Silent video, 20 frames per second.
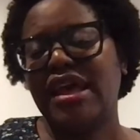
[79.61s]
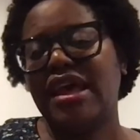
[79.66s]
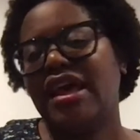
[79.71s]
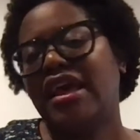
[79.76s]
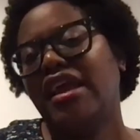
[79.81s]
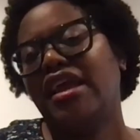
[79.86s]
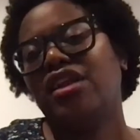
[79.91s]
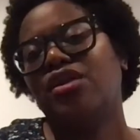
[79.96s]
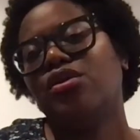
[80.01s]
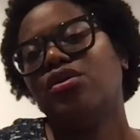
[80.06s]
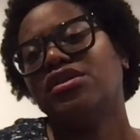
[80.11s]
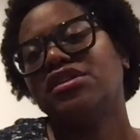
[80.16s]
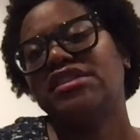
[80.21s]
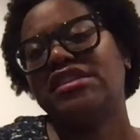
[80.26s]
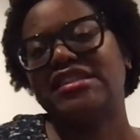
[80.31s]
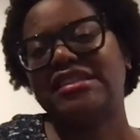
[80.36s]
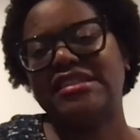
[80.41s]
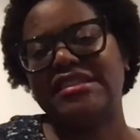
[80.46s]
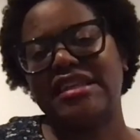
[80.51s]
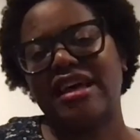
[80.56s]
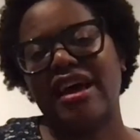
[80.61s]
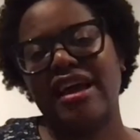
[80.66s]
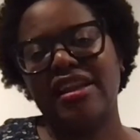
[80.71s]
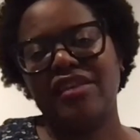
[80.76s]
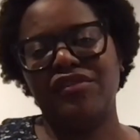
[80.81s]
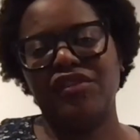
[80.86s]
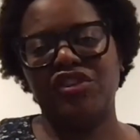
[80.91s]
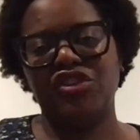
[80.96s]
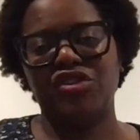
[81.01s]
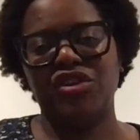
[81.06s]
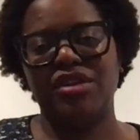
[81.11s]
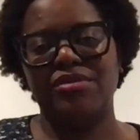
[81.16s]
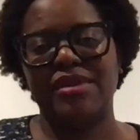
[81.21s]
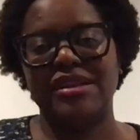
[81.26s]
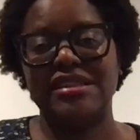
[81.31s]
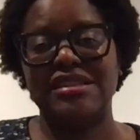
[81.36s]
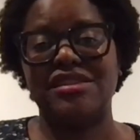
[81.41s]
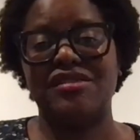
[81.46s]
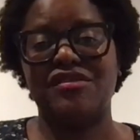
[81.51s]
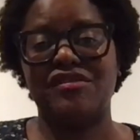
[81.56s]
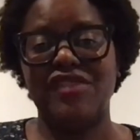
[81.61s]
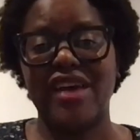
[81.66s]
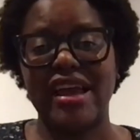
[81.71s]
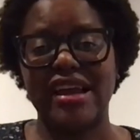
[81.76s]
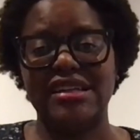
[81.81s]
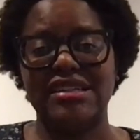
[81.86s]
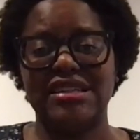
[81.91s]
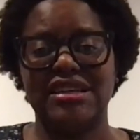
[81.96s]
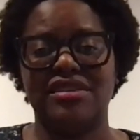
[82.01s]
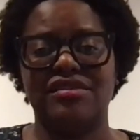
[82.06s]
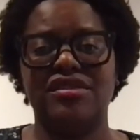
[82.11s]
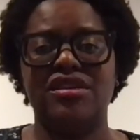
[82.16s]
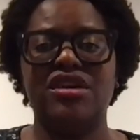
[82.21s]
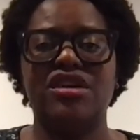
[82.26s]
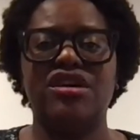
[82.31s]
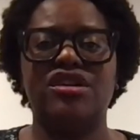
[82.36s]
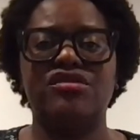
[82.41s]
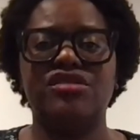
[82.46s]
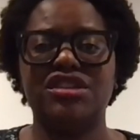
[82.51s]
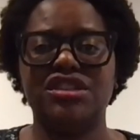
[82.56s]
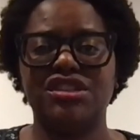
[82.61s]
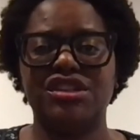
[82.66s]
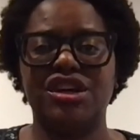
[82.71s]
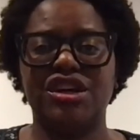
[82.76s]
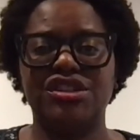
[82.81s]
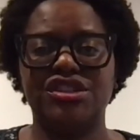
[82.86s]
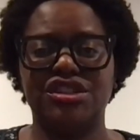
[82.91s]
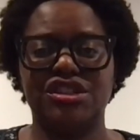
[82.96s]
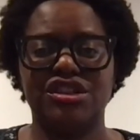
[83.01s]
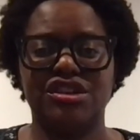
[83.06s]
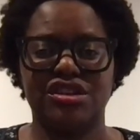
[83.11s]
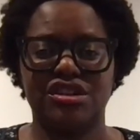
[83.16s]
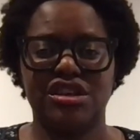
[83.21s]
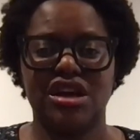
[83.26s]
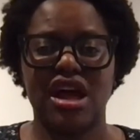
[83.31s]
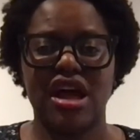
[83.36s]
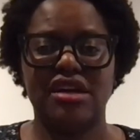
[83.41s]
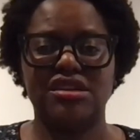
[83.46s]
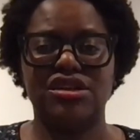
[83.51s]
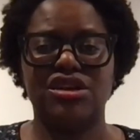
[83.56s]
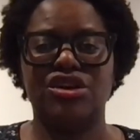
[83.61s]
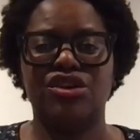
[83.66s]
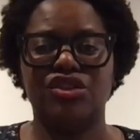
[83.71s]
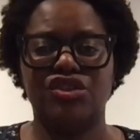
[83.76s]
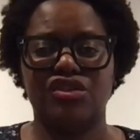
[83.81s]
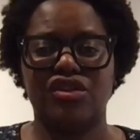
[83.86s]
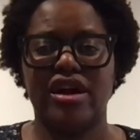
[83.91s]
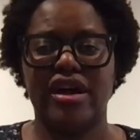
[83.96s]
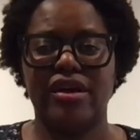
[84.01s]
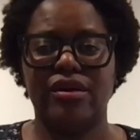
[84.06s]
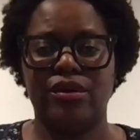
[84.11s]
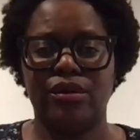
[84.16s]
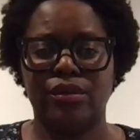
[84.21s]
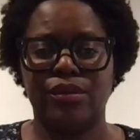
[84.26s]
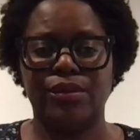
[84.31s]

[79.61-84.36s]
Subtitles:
In order to decide if a treatment is effective, researchers conduct a trial.